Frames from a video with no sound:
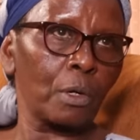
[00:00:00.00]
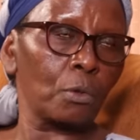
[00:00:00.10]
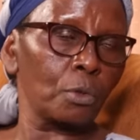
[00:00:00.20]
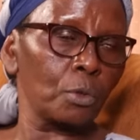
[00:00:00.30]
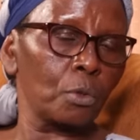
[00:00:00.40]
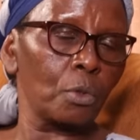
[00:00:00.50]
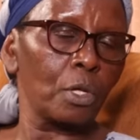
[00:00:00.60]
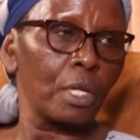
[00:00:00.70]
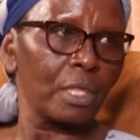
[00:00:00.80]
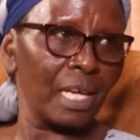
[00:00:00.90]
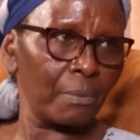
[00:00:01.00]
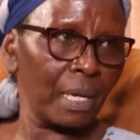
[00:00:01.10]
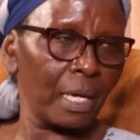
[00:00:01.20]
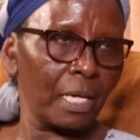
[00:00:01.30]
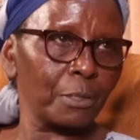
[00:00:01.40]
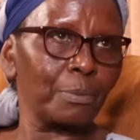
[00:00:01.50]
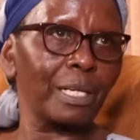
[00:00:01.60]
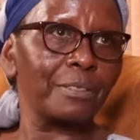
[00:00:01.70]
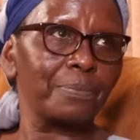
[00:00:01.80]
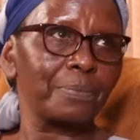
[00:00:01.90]
you are good to go. Then my
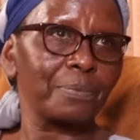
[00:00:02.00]
husband,